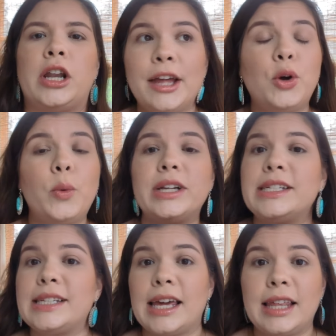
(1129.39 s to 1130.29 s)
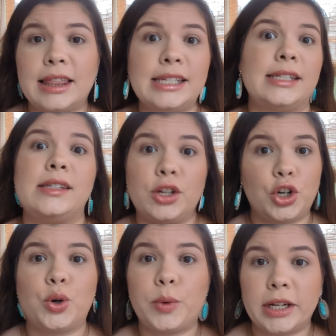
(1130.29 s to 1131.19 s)
I don't want to say that this is the
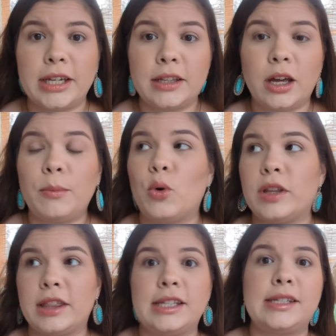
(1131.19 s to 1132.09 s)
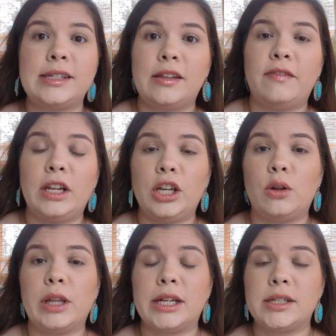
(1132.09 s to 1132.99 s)
curriculum or that this is the
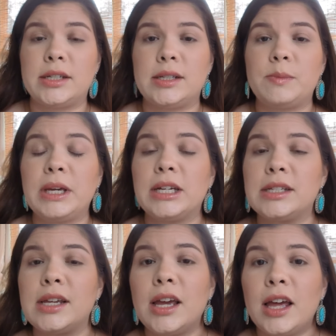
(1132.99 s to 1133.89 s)
video lessons, because